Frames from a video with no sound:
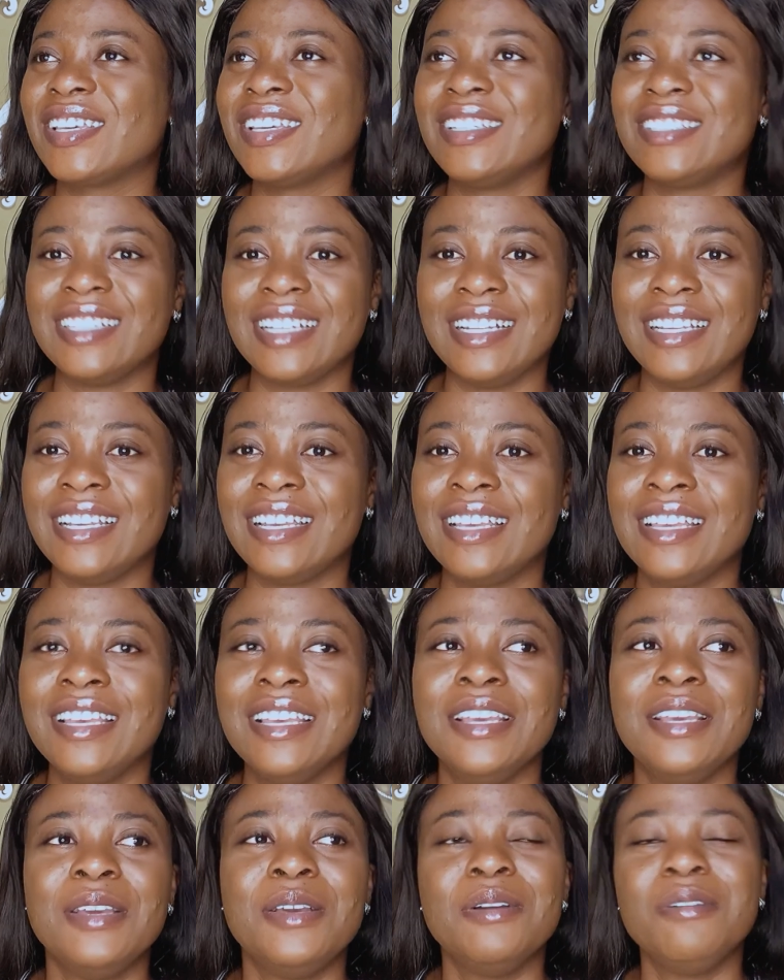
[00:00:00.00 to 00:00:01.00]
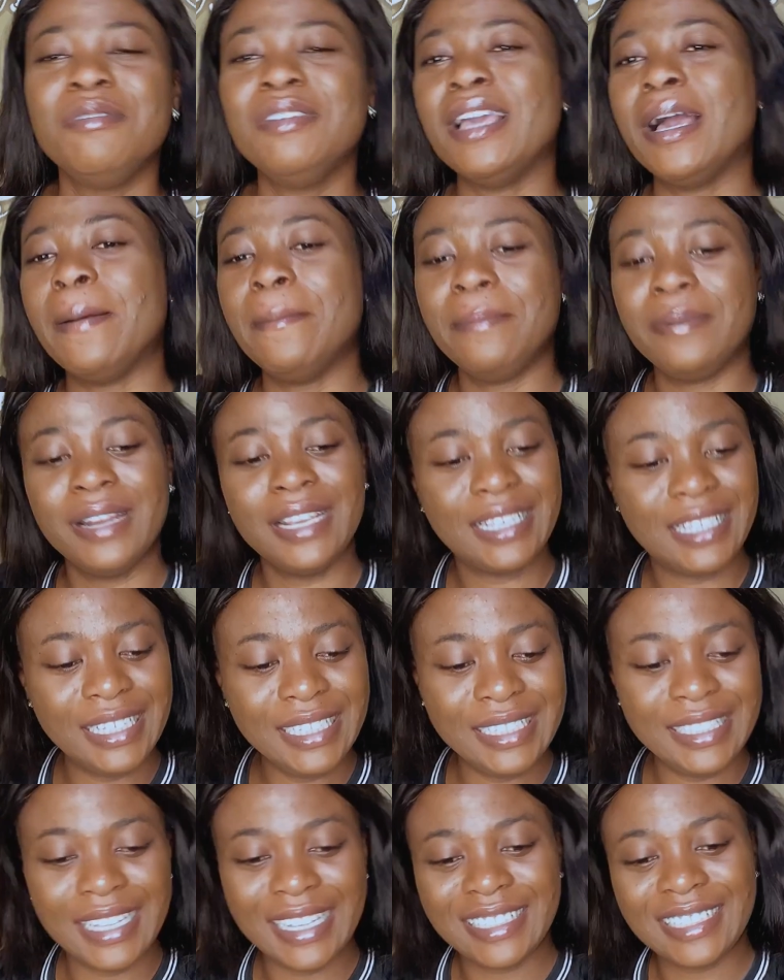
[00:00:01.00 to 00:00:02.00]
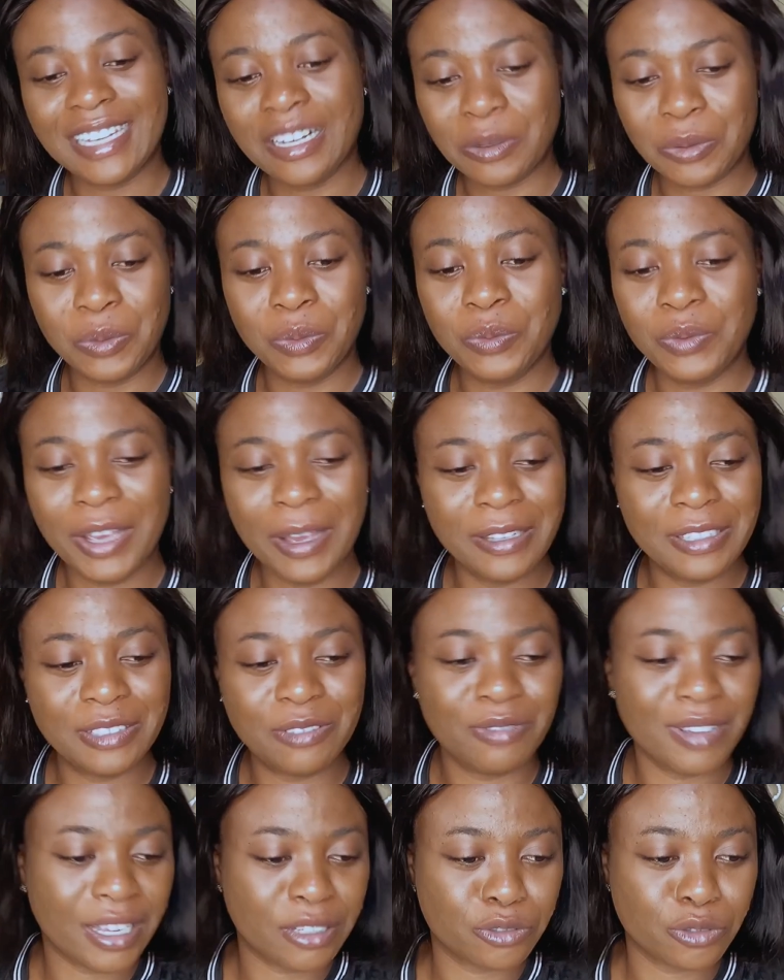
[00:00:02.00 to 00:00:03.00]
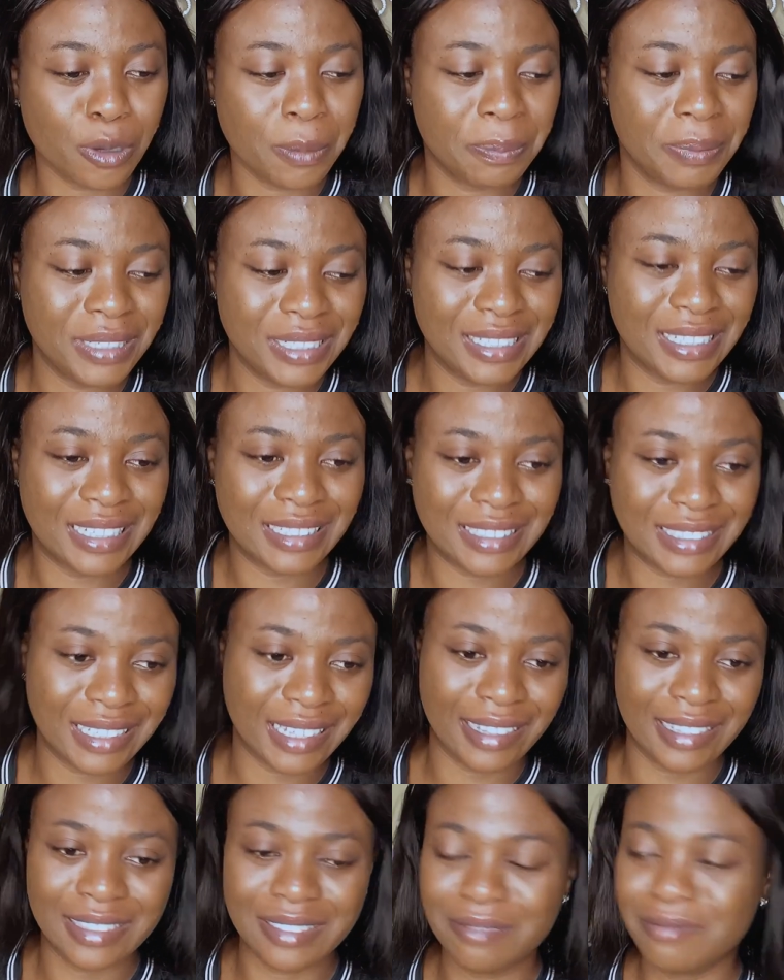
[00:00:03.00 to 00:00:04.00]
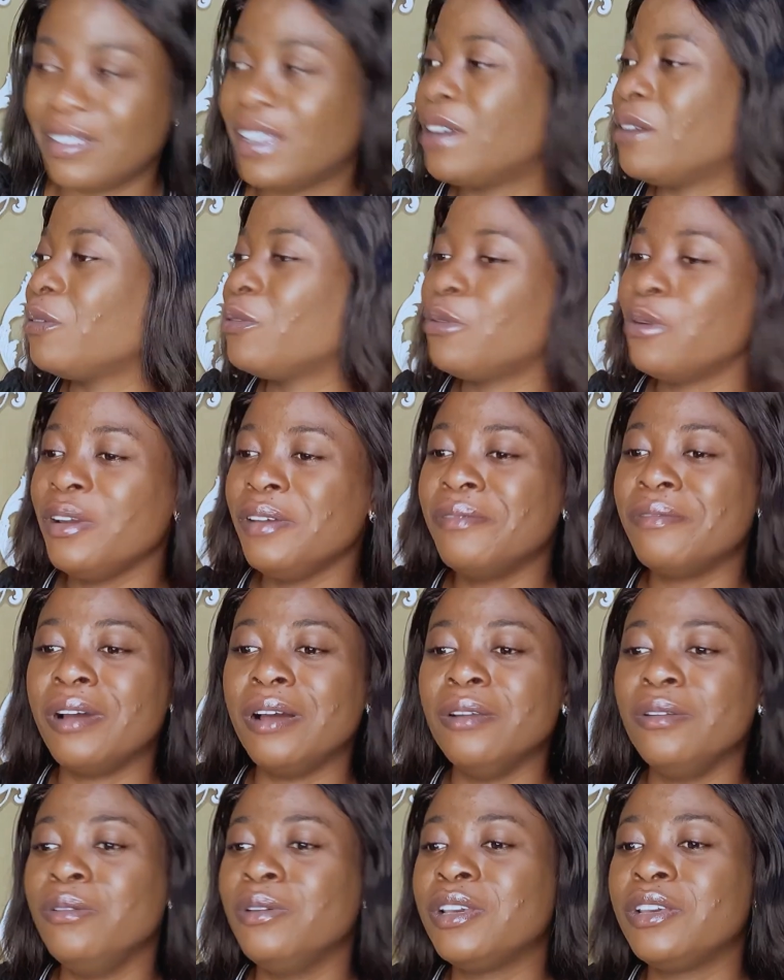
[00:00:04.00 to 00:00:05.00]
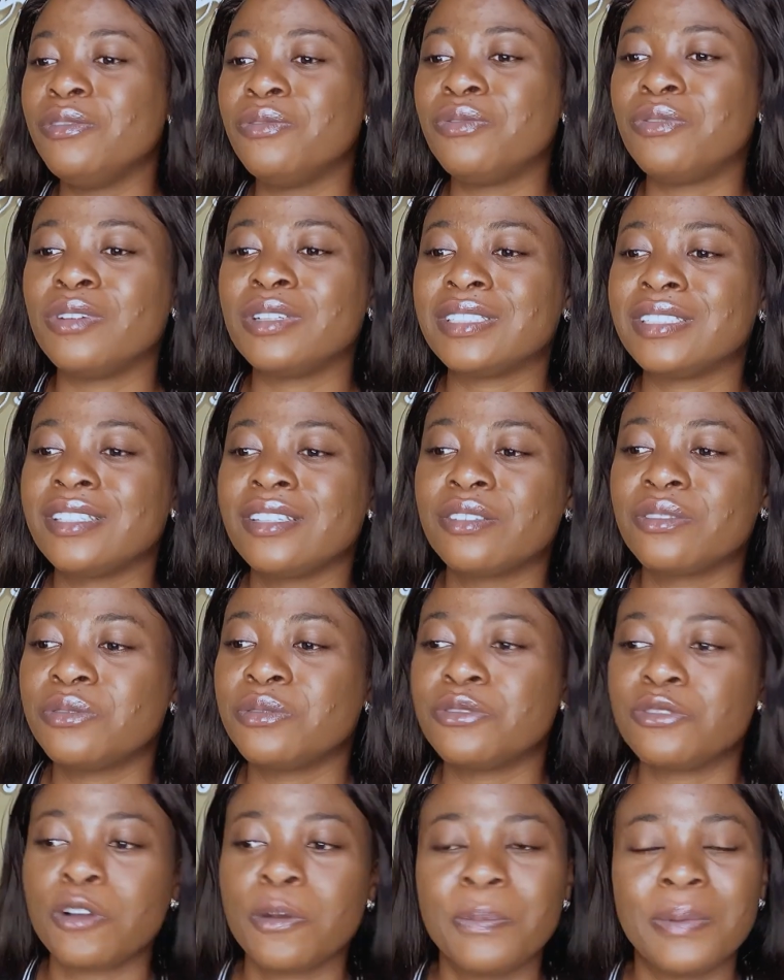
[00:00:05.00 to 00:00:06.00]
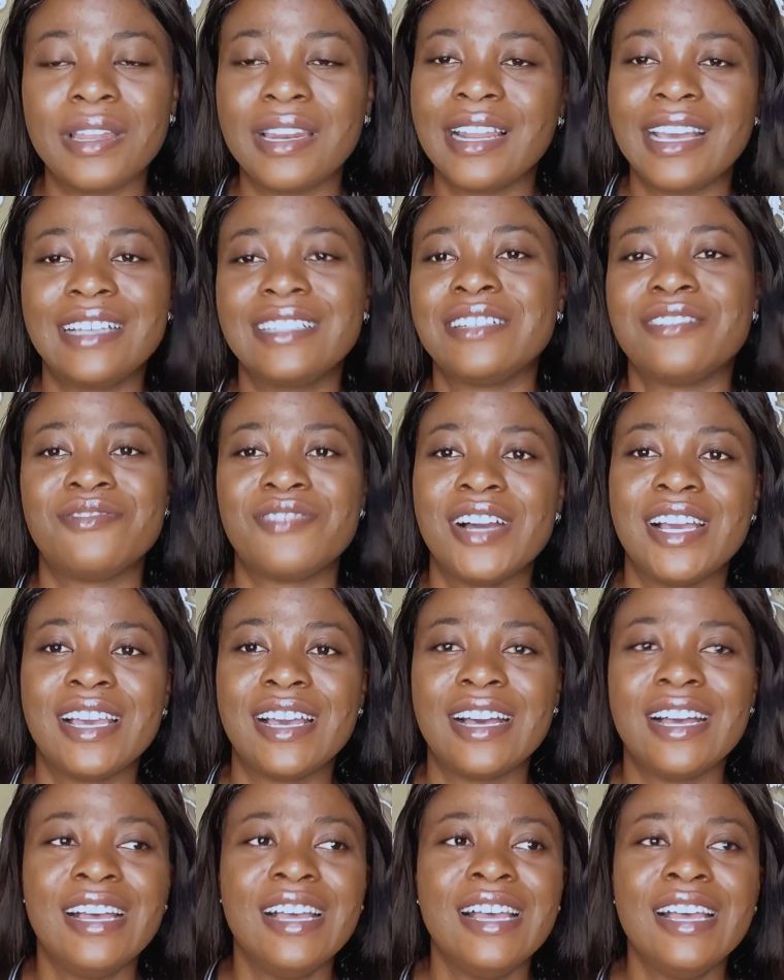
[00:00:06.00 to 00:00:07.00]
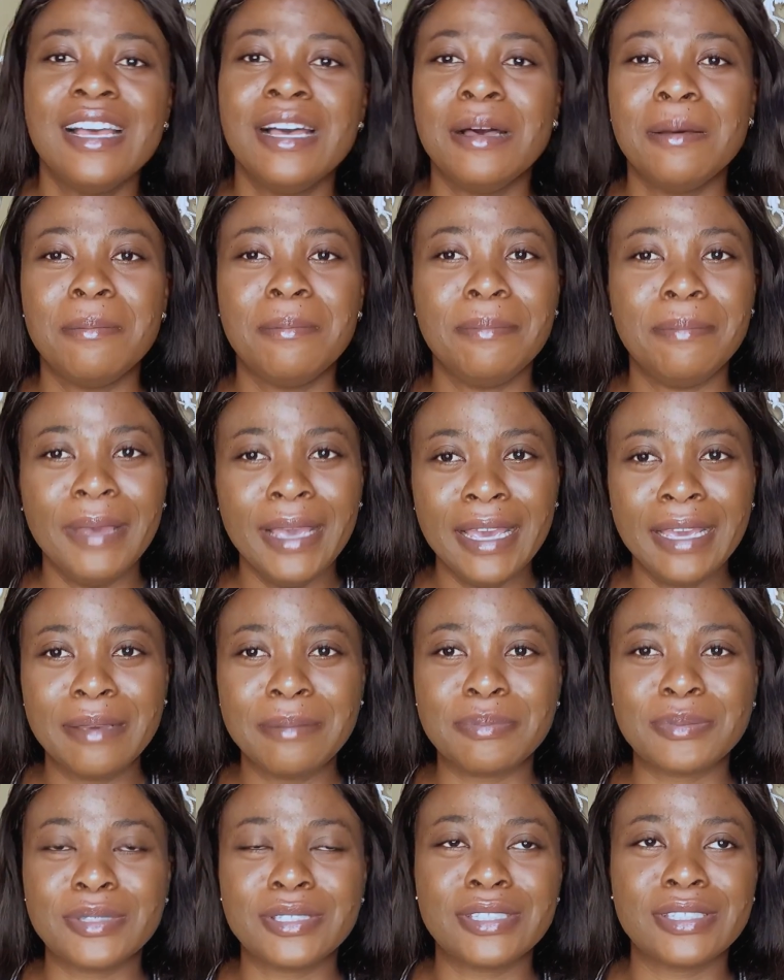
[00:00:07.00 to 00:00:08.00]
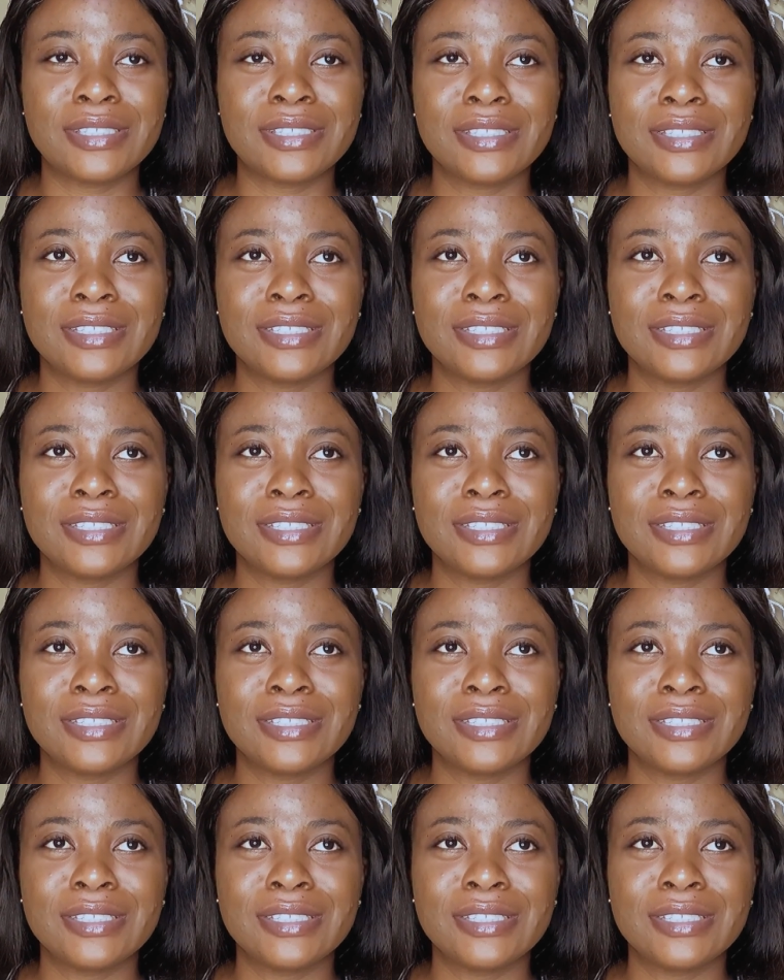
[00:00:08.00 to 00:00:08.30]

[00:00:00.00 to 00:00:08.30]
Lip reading: Charlie, we are breaking the charcoal, we are chopping the sticks, we are going around looking for sticks to chop and light a fire. Babes,